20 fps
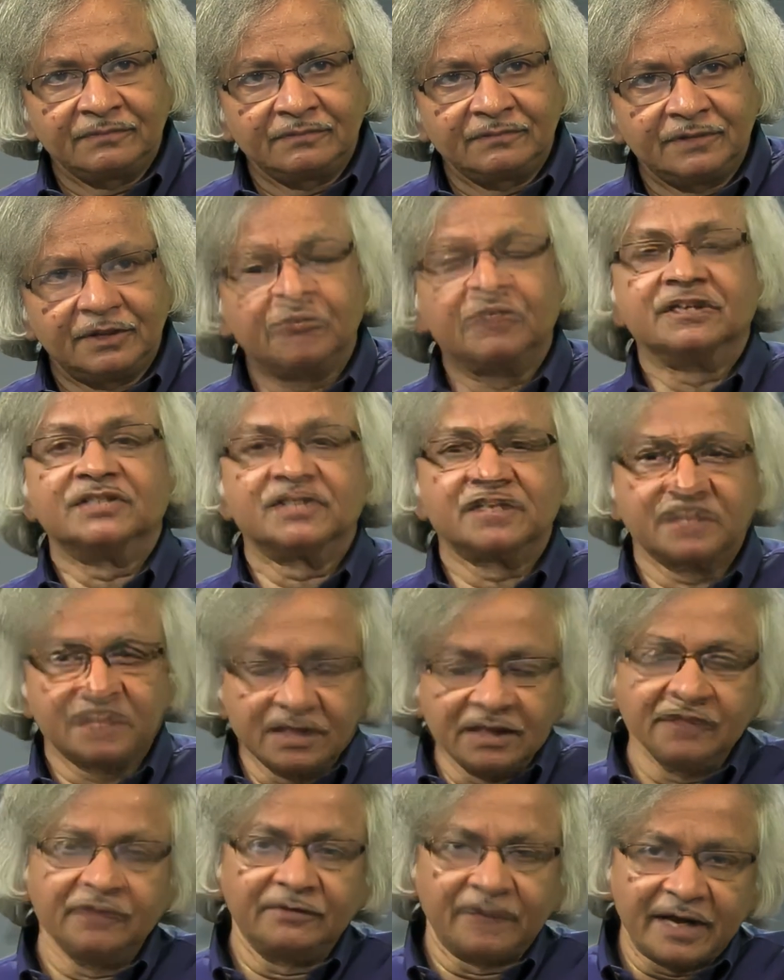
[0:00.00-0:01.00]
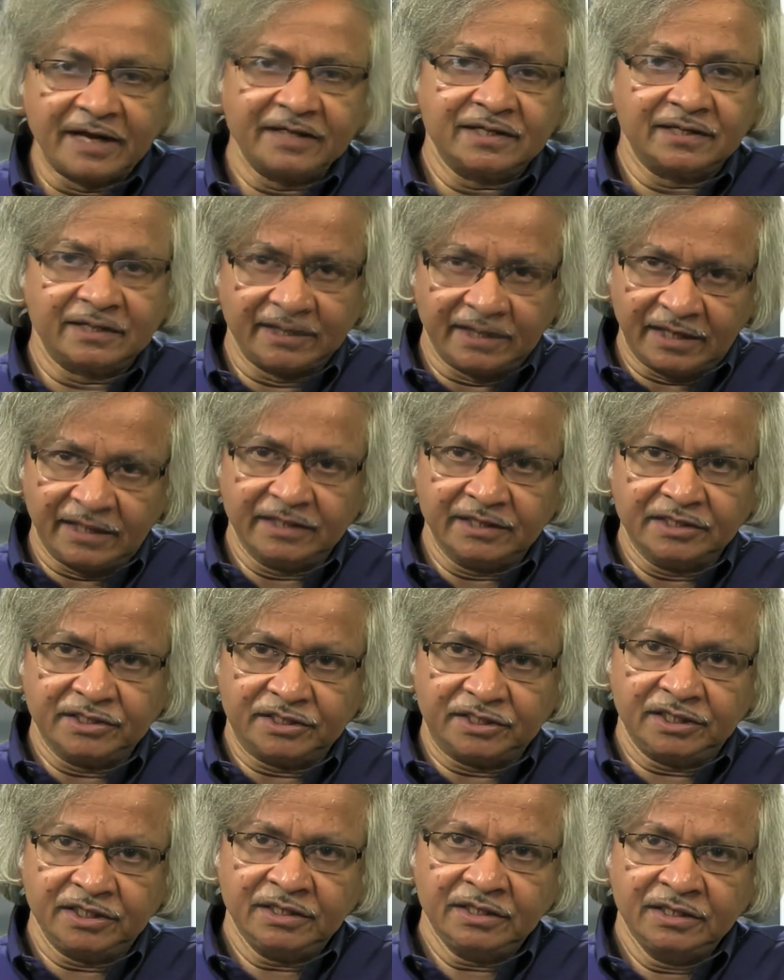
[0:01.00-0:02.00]
you can still write the
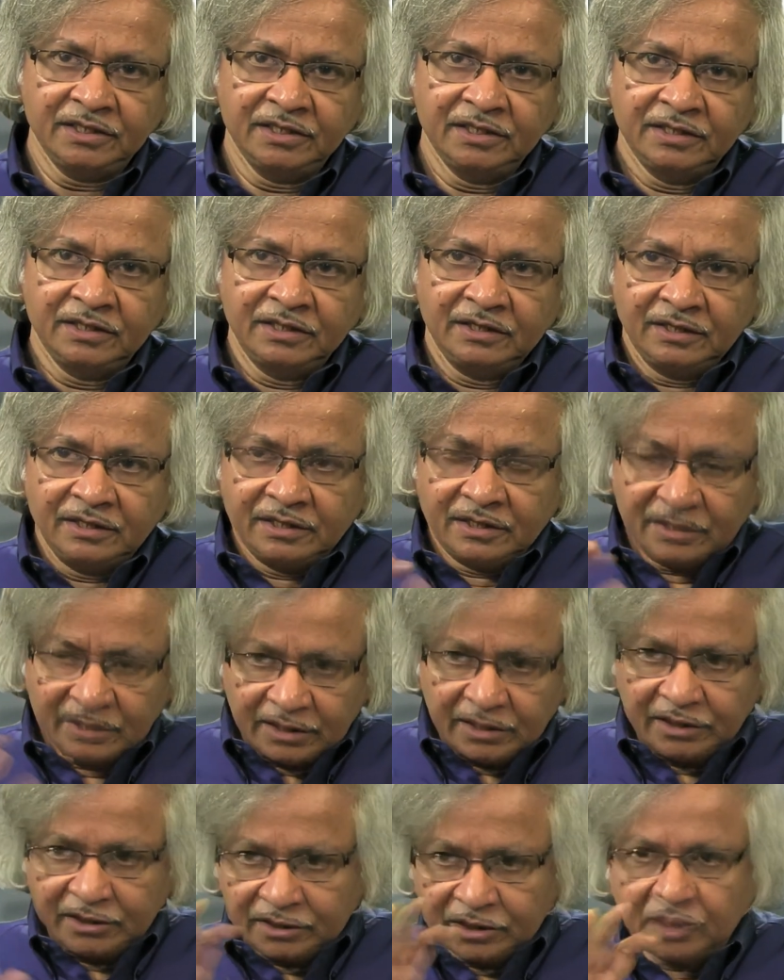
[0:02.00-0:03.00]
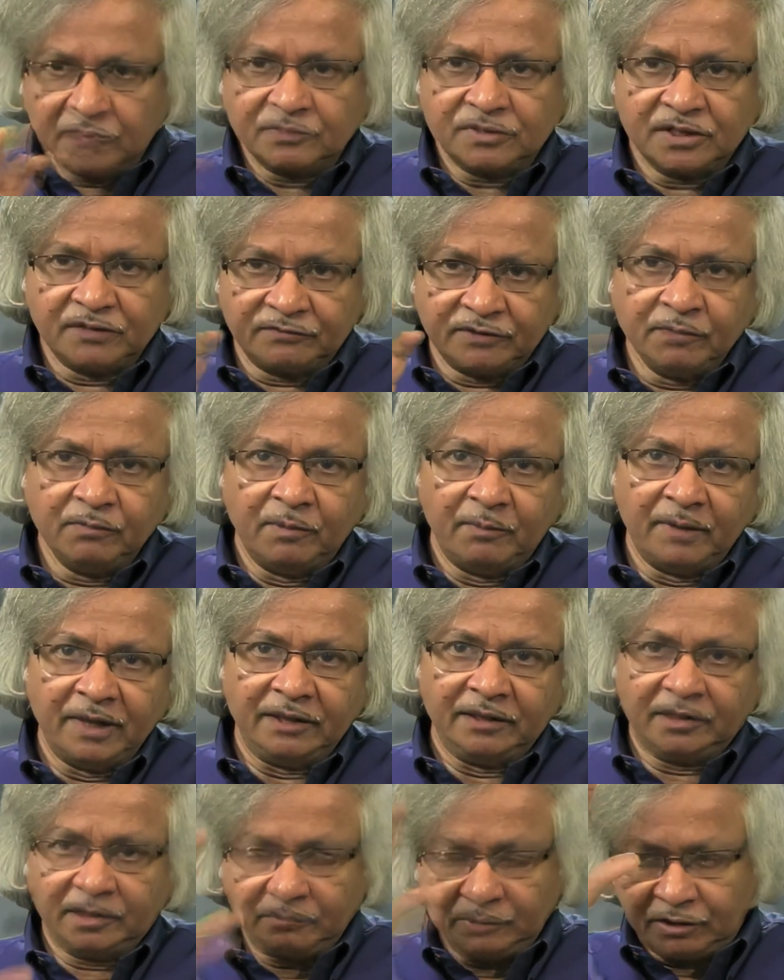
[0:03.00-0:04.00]
energy in terms of the
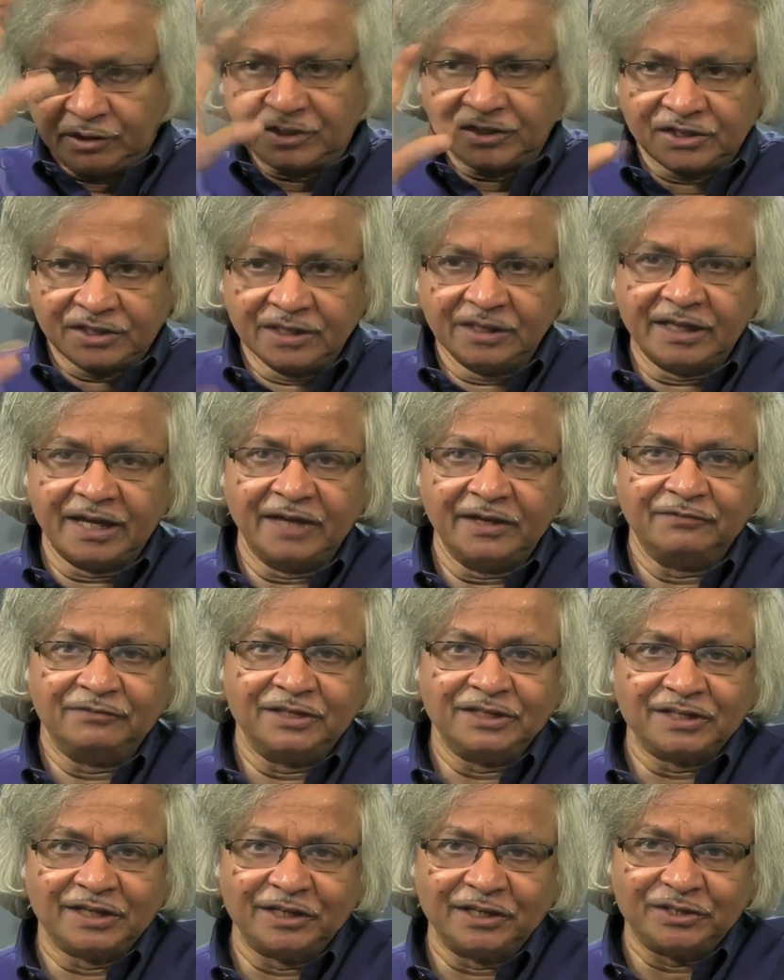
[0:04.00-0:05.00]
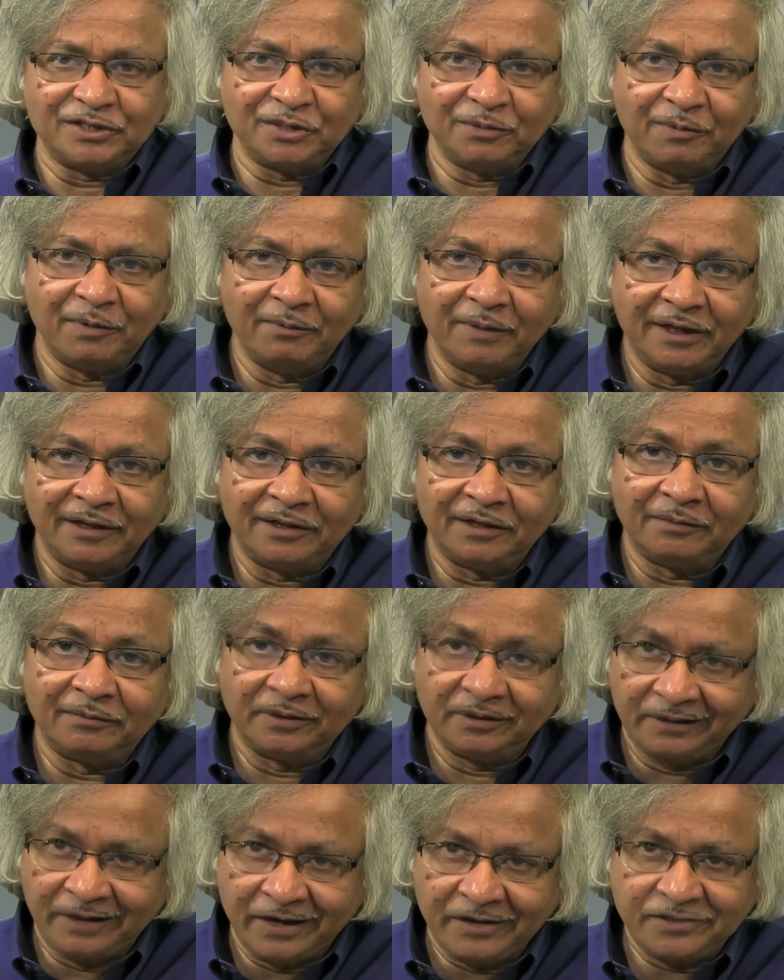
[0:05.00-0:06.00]
momentum. You can still have these energy momentum
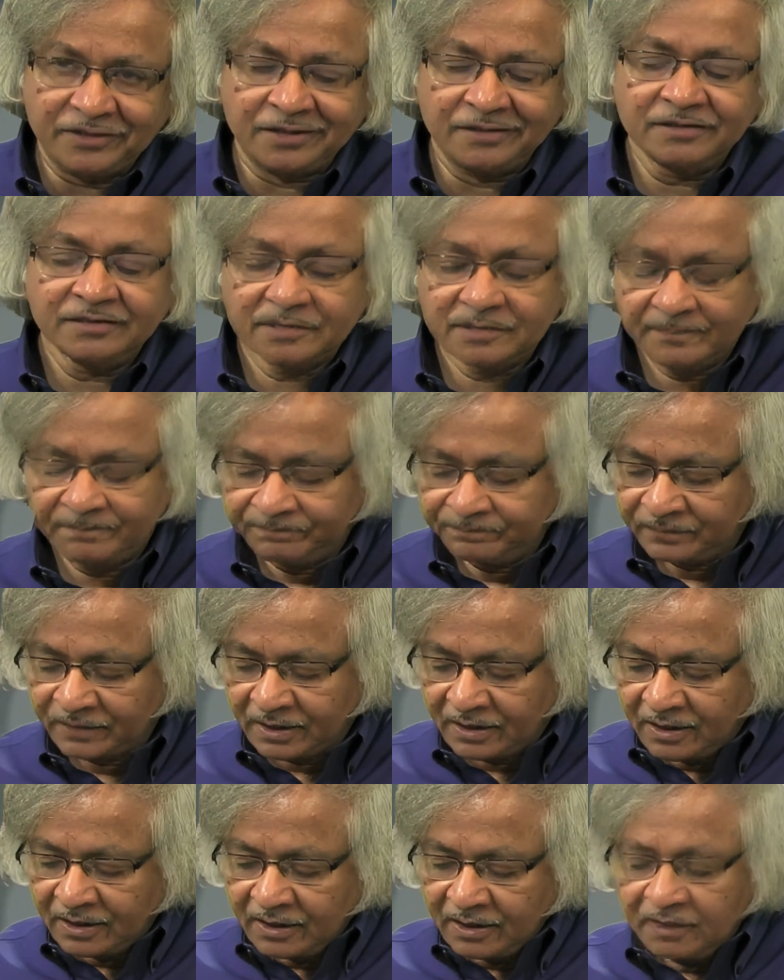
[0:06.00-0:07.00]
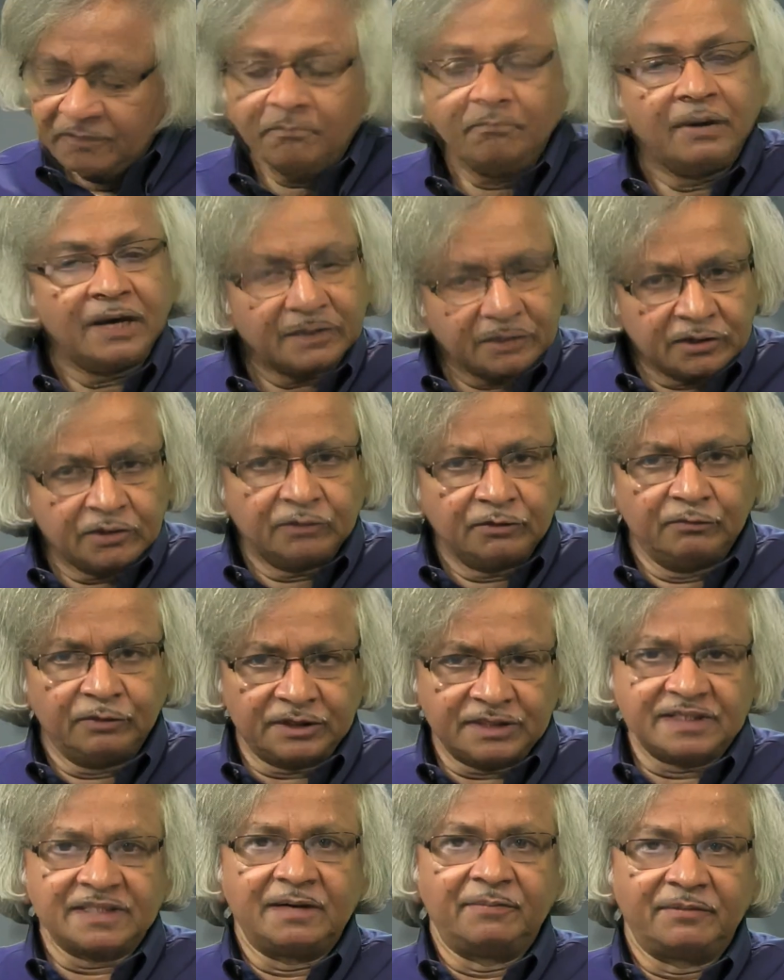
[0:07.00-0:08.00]
relations, but
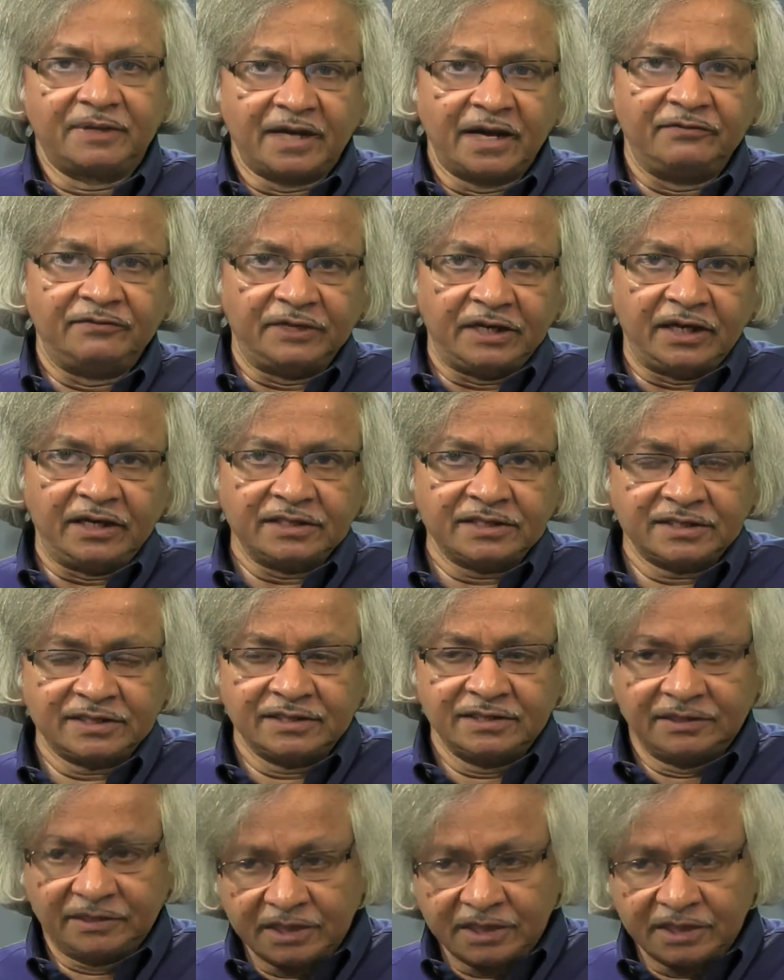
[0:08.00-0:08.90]
with some caveats.